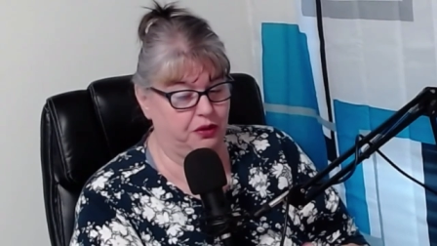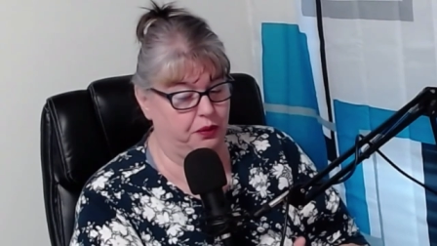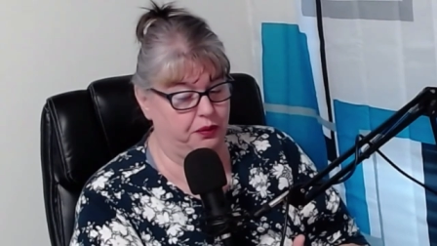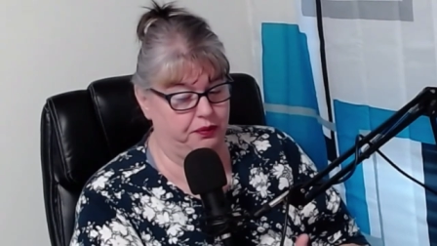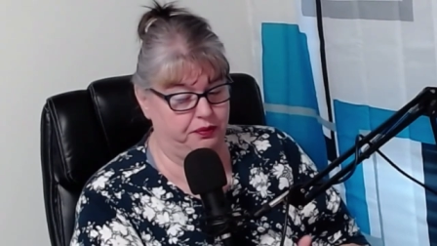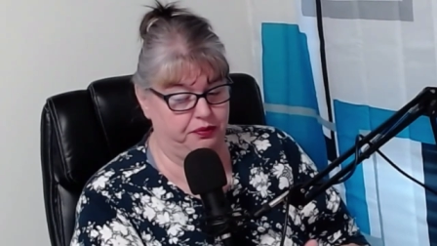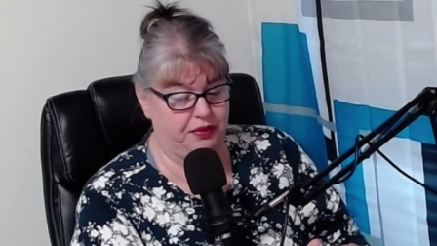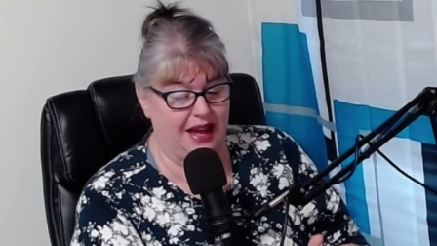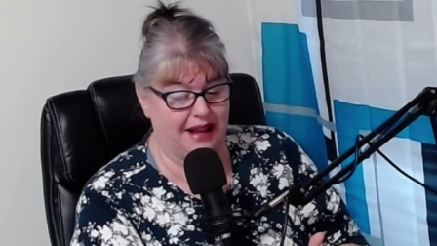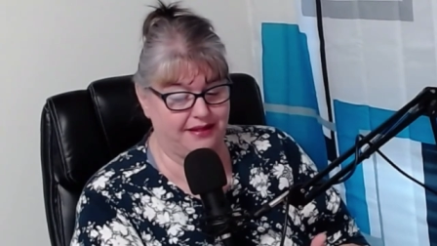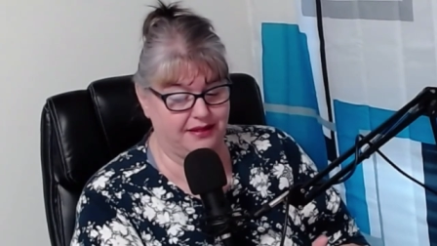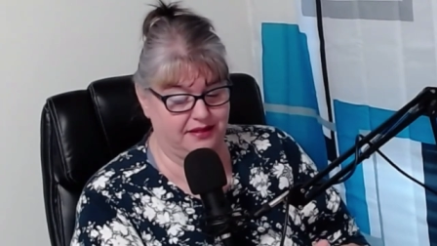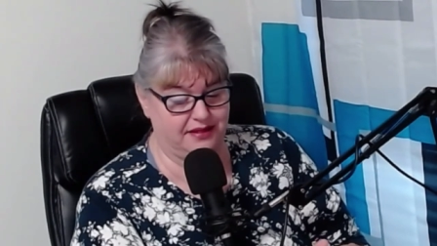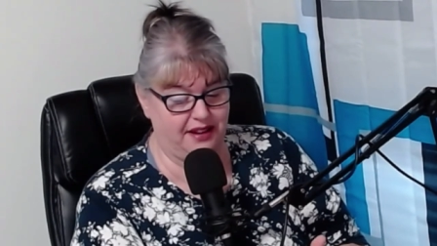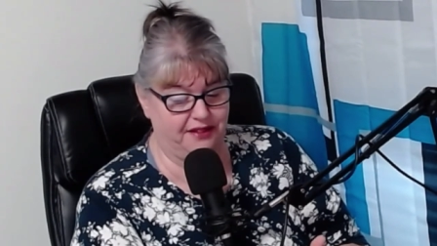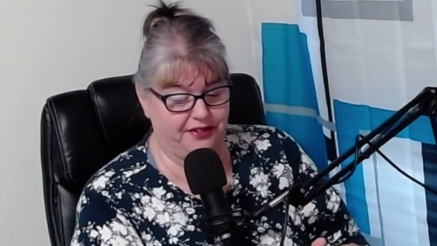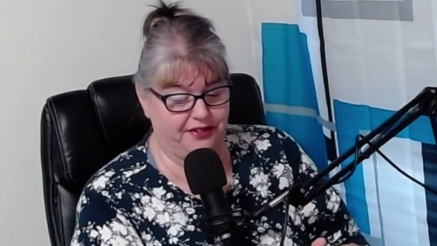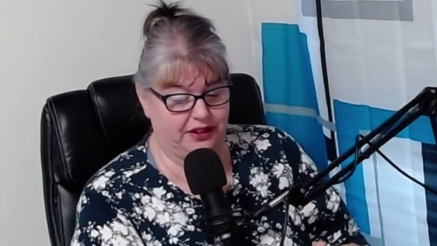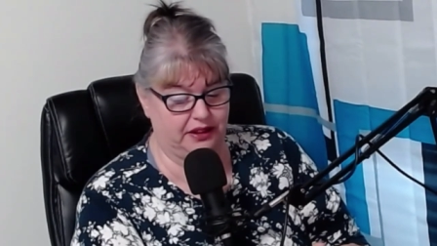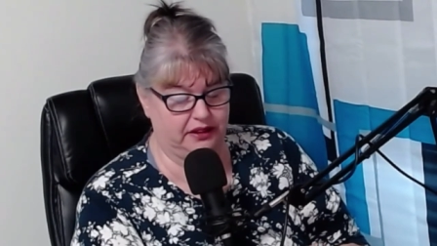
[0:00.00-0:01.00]
So, that's
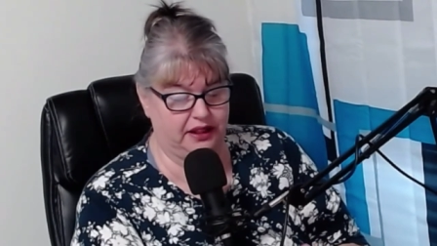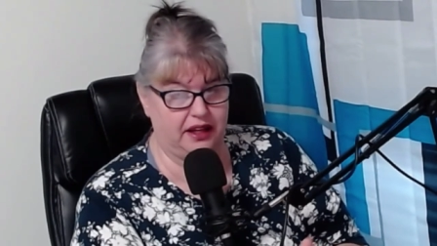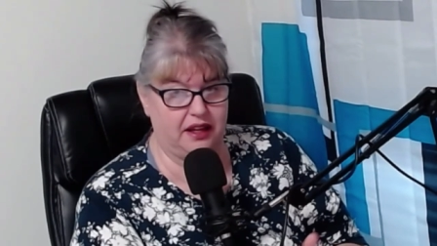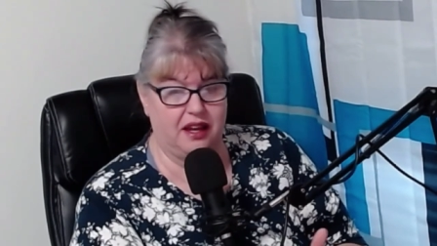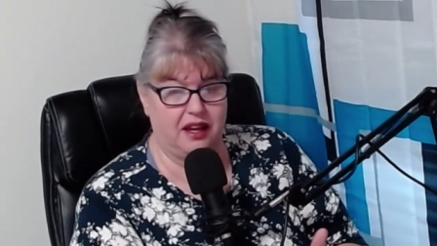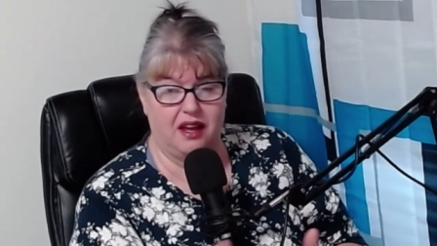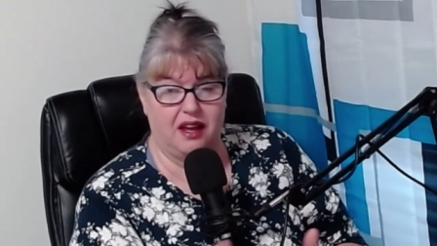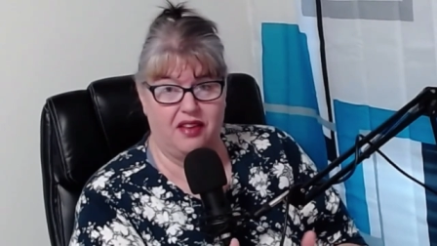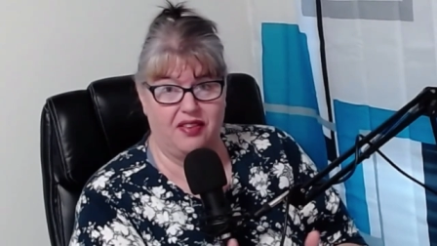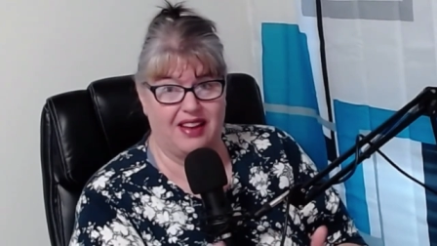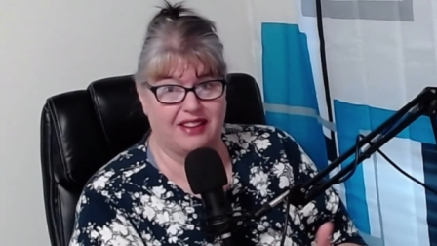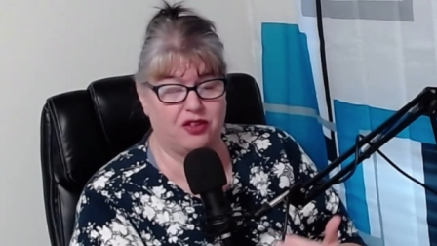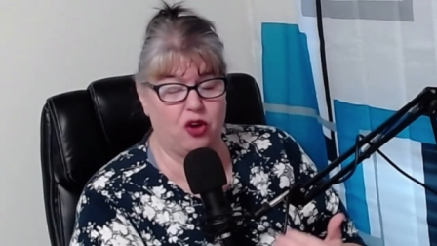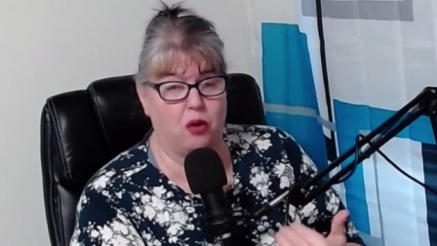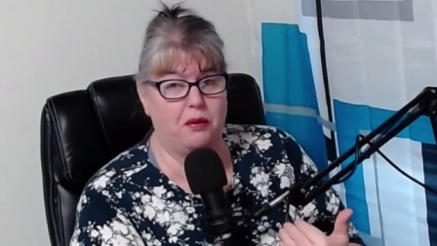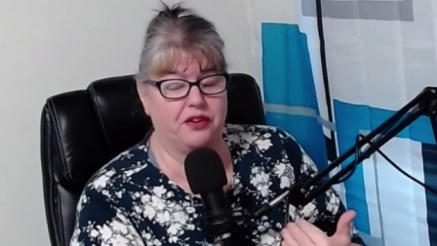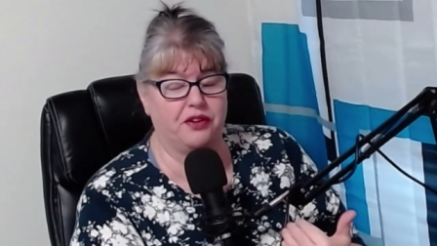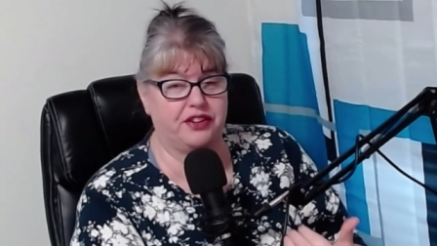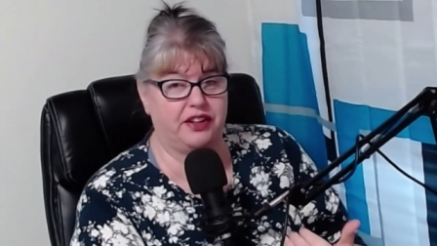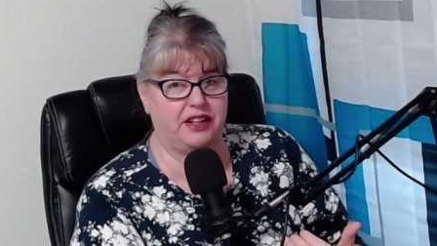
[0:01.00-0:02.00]
definitely, that's
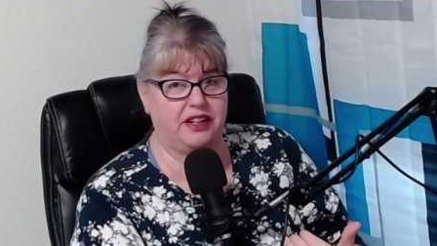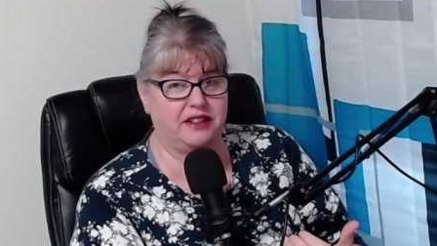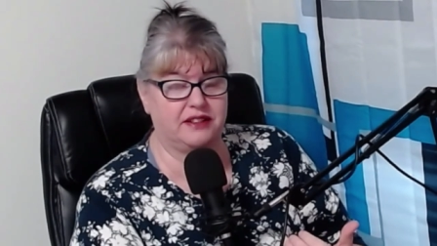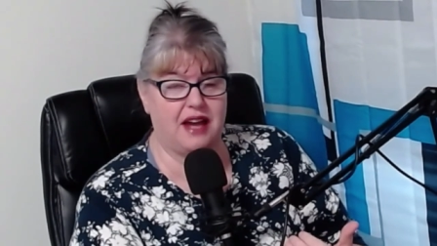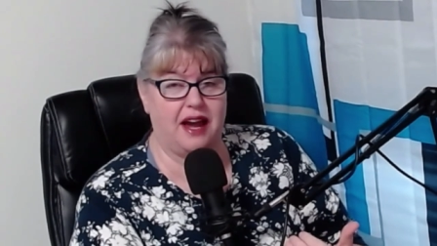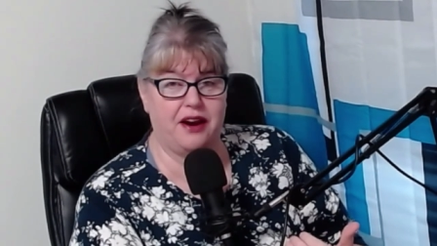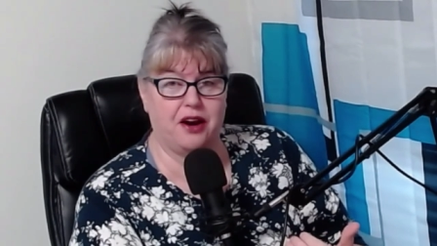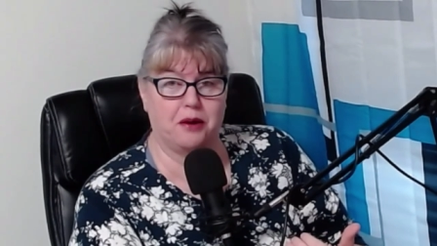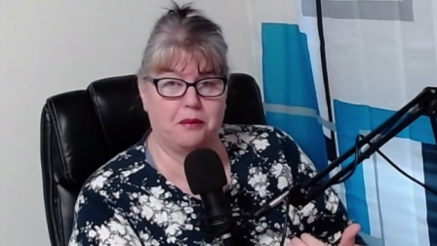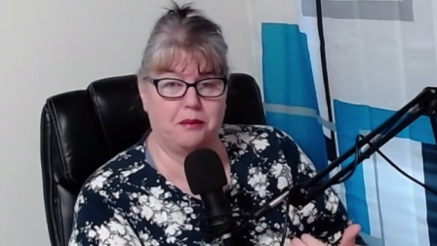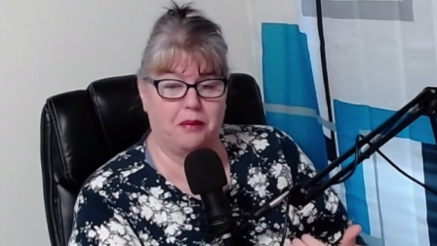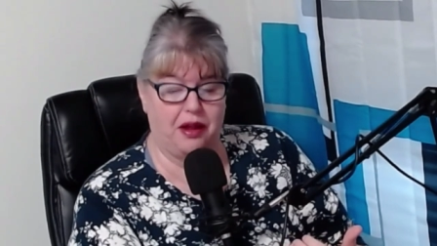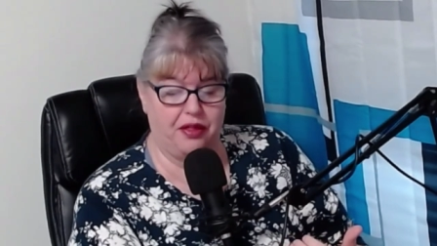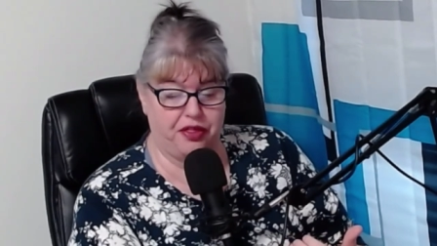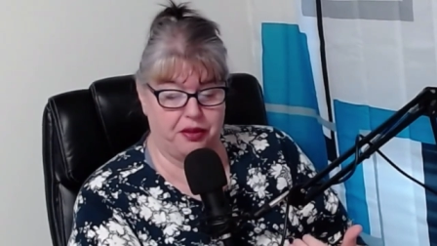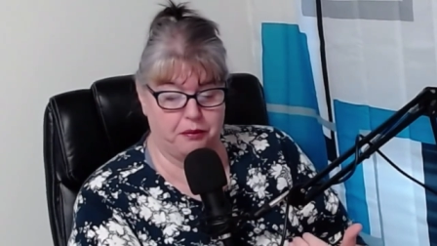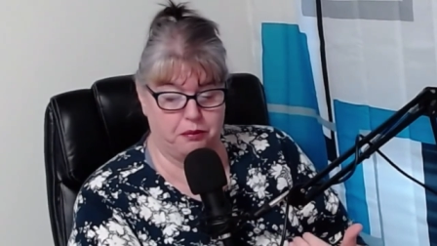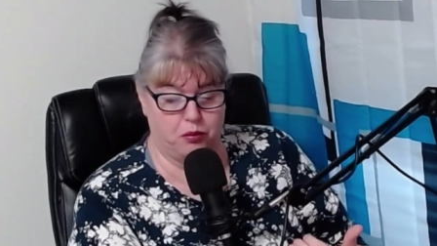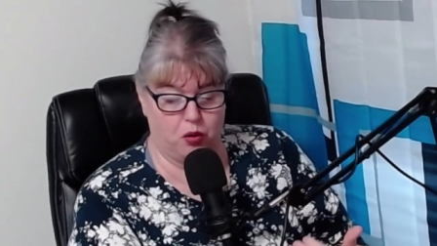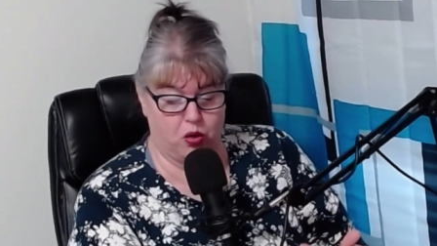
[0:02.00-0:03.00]
almost an entire entire
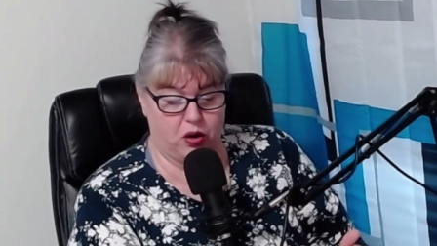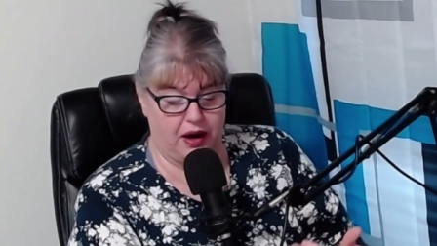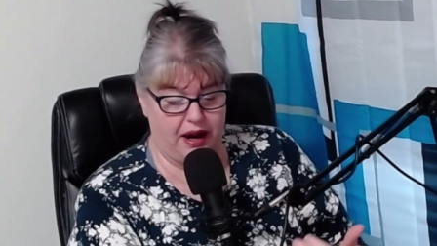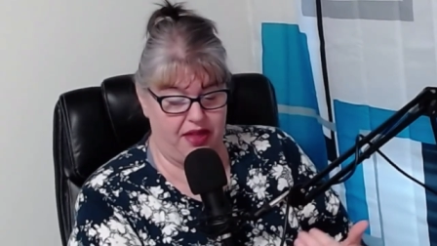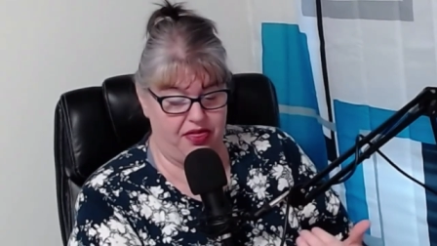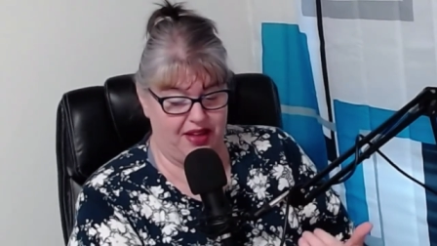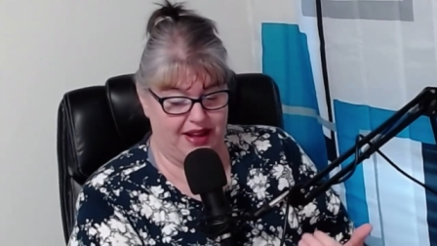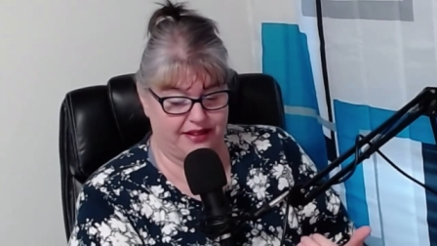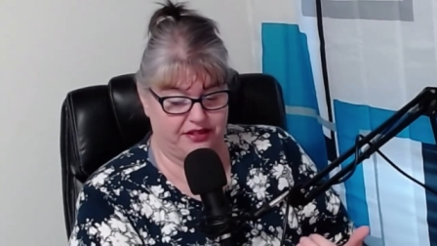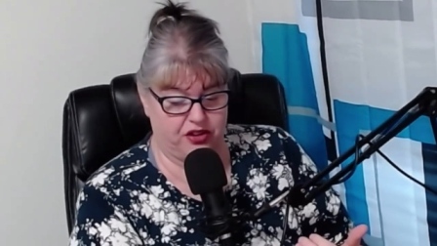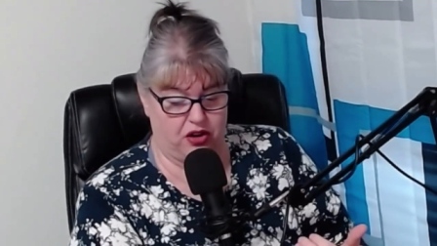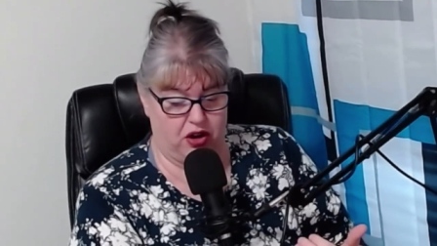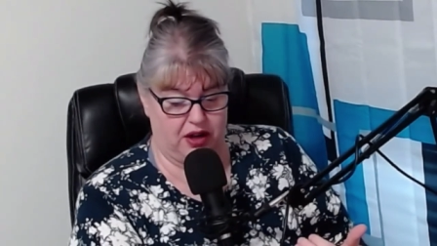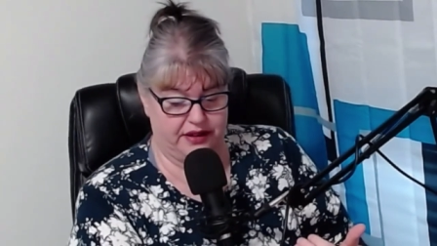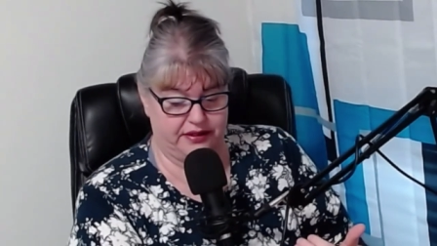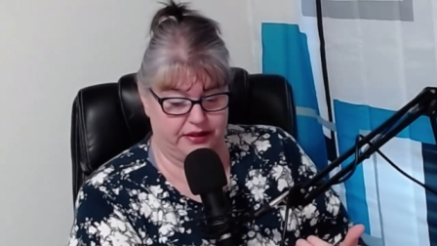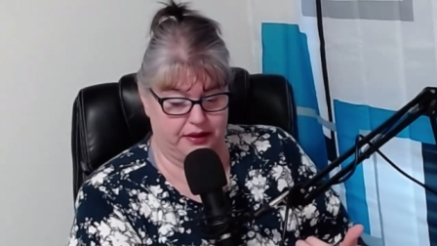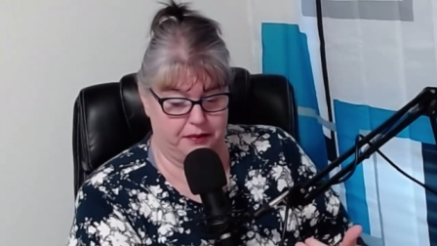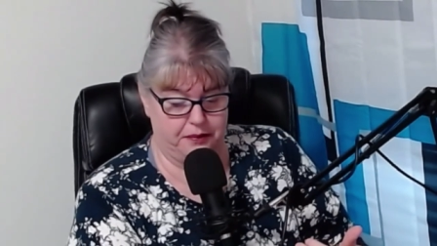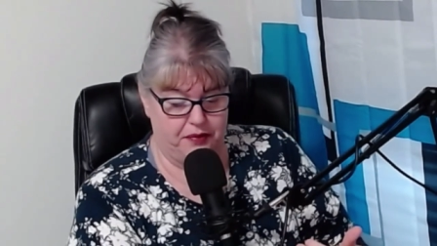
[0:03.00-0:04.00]
month more, and that's
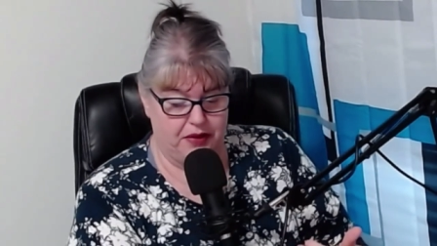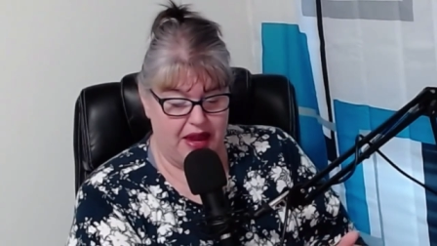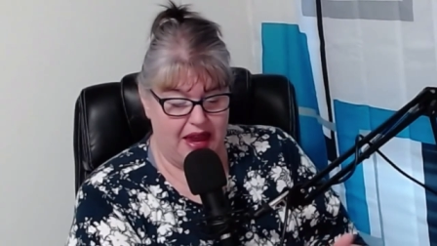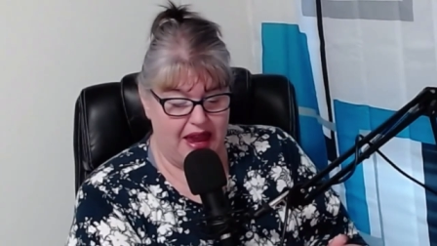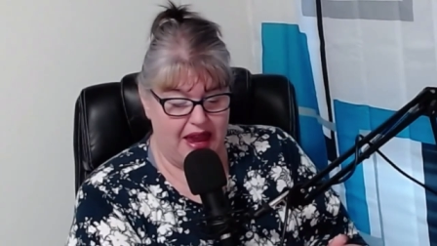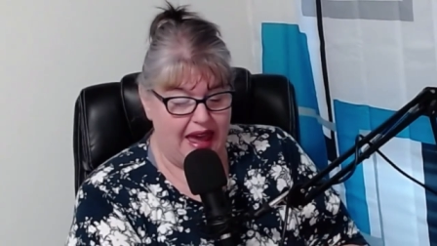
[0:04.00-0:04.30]
awesome.